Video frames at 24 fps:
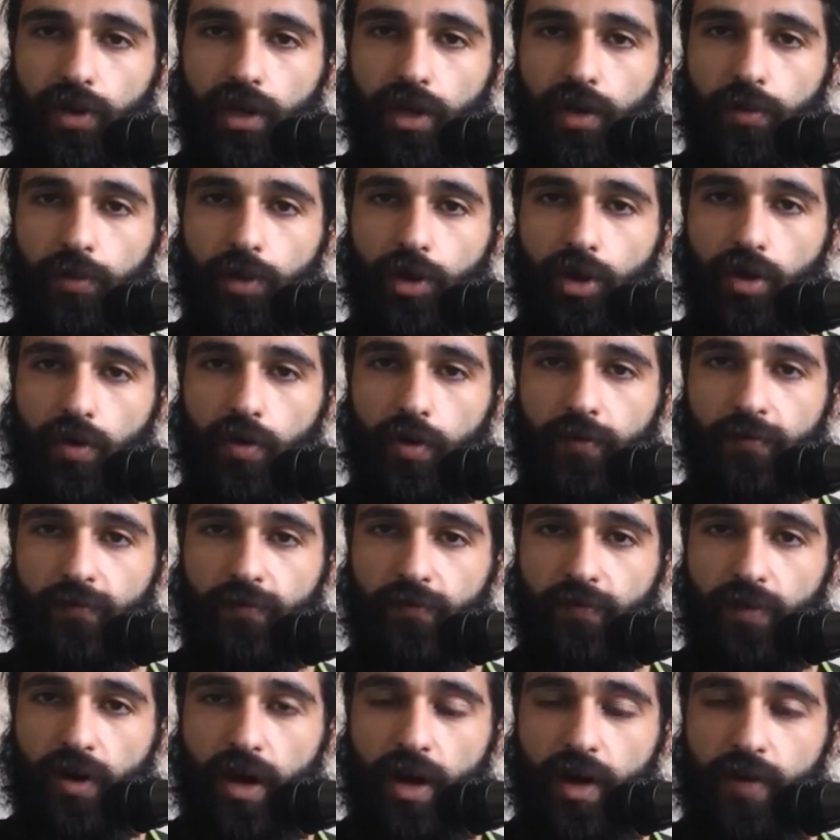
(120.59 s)
We're going to be going
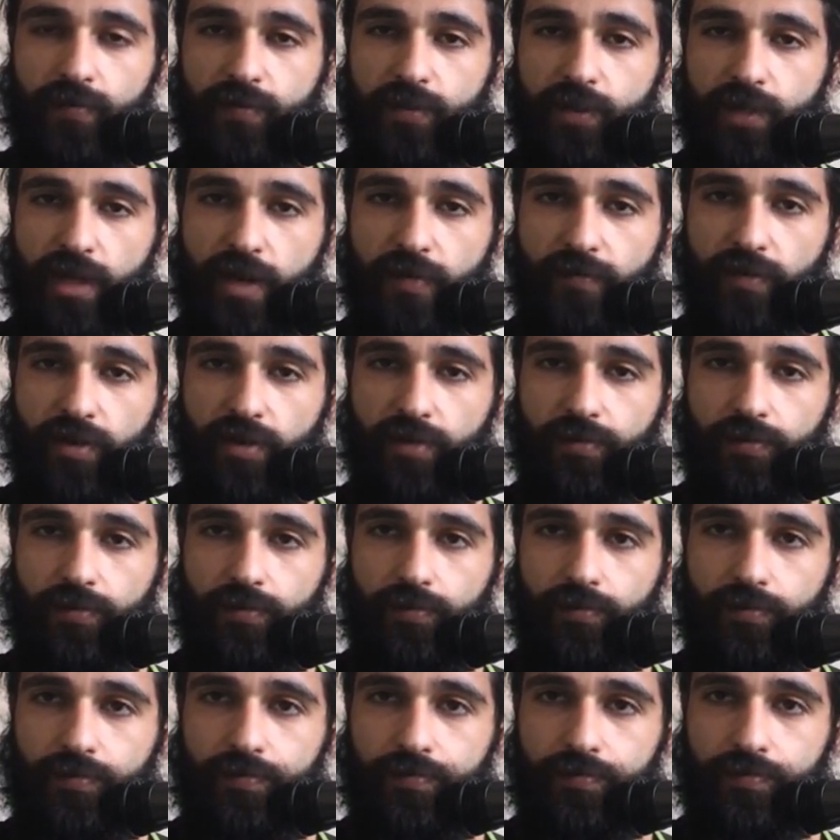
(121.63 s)
5,
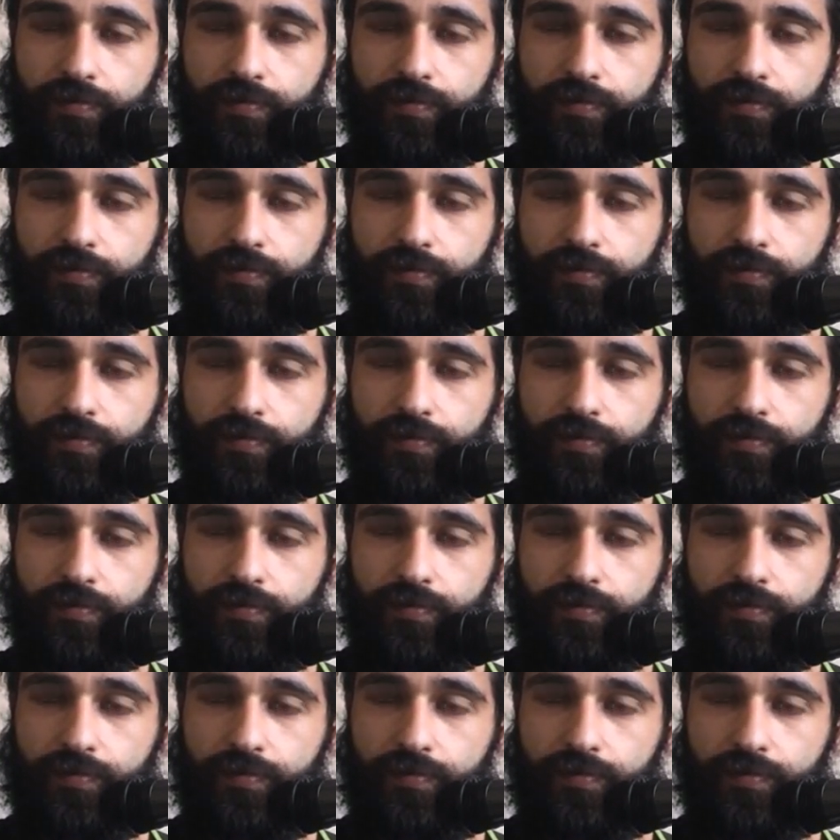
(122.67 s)
7,